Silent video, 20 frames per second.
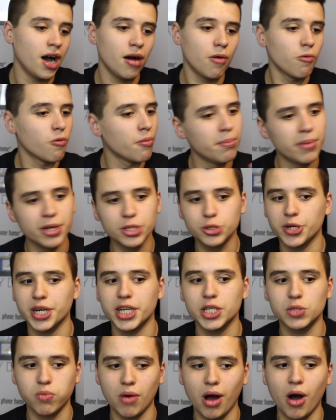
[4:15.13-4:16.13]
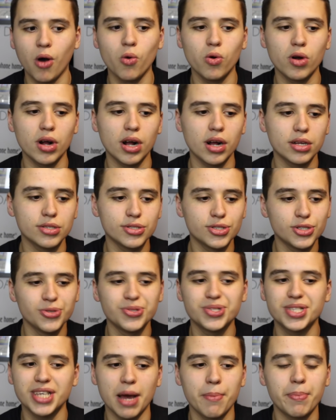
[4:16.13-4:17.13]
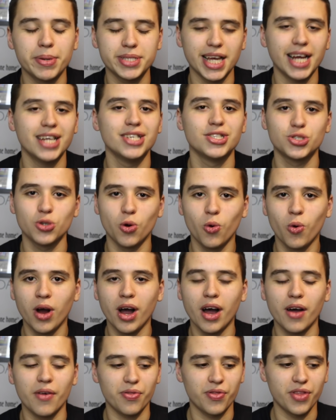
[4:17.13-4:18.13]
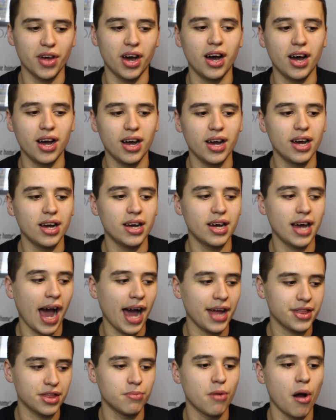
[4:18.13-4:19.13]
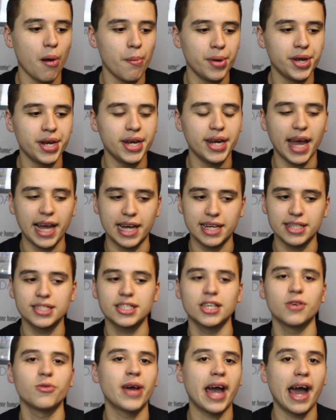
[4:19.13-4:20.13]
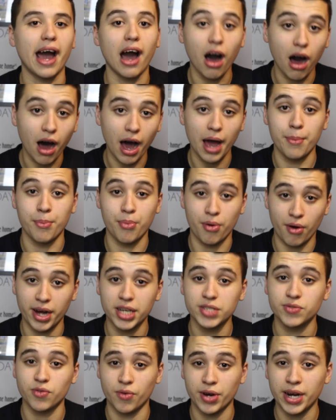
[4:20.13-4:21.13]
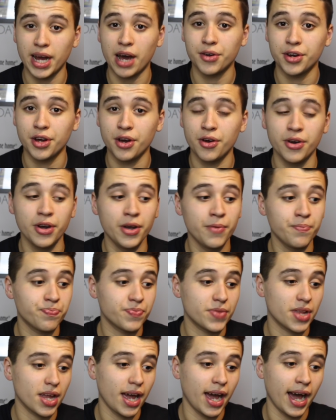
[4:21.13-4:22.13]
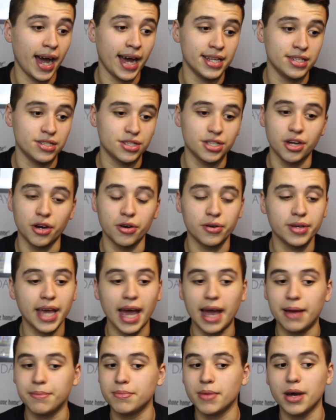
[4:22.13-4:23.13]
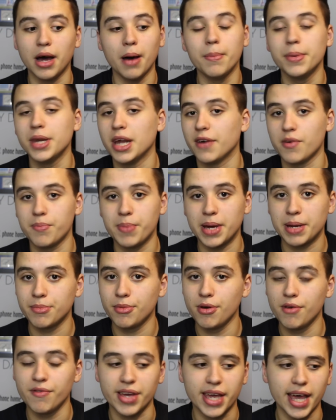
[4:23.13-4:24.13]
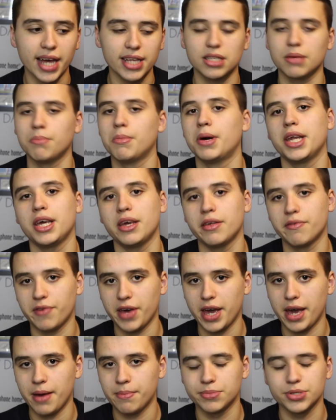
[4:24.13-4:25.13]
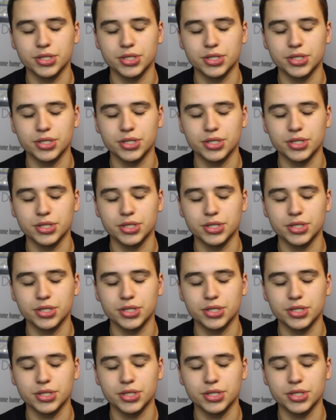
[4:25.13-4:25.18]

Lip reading: Madrid as well do see a potential that at the moment they can still get a high price for Ronaldo, and, you know, get him another big move and get some money in for him.